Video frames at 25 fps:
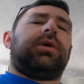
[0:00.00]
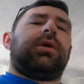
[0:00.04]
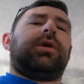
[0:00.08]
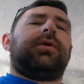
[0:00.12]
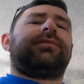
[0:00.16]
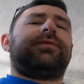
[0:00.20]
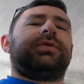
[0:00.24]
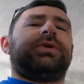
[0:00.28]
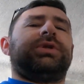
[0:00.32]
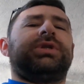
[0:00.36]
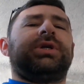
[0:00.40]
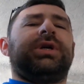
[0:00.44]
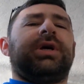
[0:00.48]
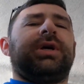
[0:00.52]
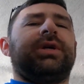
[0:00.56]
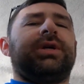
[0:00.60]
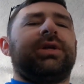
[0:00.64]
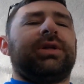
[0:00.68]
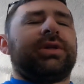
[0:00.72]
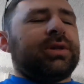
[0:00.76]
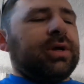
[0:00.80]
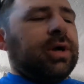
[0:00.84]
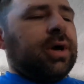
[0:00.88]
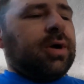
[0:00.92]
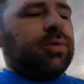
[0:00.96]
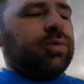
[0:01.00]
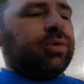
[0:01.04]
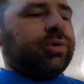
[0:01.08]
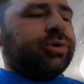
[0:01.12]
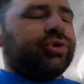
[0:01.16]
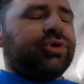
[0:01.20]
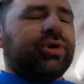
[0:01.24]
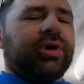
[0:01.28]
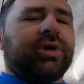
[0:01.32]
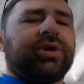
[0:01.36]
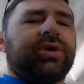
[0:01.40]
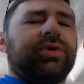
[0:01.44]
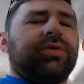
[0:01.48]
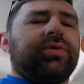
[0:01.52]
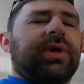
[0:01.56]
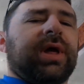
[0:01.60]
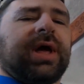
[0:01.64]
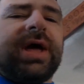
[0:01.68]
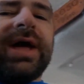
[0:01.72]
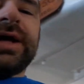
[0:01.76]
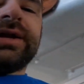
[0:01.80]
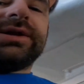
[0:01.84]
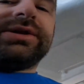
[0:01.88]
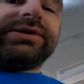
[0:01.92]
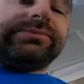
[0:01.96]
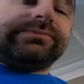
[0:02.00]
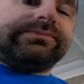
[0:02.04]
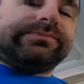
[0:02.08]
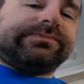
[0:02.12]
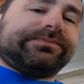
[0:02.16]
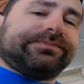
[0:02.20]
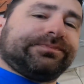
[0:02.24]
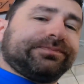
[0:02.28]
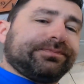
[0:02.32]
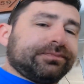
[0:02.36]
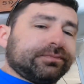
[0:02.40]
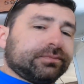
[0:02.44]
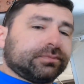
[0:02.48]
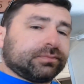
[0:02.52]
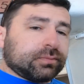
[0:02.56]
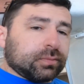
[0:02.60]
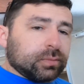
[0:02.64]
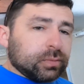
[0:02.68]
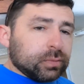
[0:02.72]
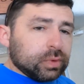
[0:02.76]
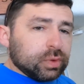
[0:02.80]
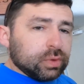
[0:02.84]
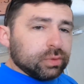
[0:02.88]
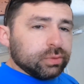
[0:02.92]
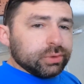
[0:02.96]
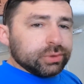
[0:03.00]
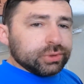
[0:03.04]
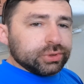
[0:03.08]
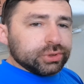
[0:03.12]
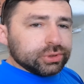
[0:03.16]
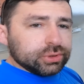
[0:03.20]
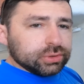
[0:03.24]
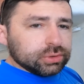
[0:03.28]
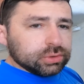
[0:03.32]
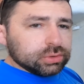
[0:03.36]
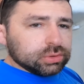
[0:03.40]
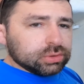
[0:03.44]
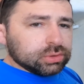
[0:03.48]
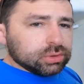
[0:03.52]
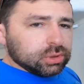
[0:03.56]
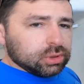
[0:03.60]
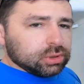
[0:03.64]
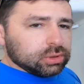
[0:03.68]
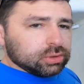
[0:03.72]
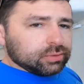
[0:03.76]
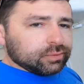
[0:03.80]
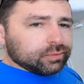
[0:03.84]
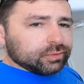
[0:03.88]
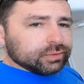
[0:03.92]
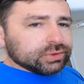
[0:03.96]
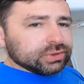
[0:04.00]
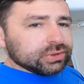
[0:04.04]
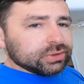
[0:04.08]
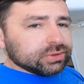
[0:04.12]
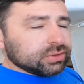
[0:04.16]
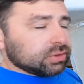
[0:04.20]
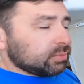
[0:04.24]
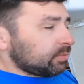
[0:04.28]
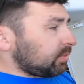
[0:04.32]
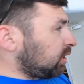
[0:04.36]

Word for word: I've decided that I want to try and do the head, which obviously is the